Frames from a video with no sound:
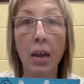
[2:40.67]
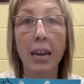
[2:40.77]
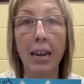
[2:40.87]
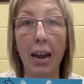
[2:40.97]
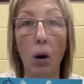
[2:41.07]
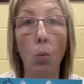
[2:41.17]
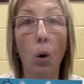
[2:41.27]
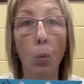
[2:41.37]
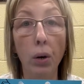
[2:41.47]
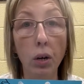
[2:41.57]
Now
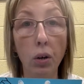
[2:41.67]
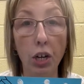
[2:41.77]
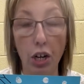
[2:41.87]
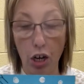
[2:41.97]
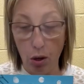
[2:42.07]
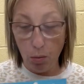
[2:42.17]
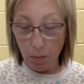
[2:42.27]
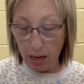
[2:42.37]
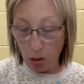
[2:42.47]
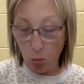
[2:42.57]
what we're going to do
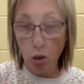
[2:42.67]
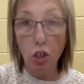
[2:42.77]
is we're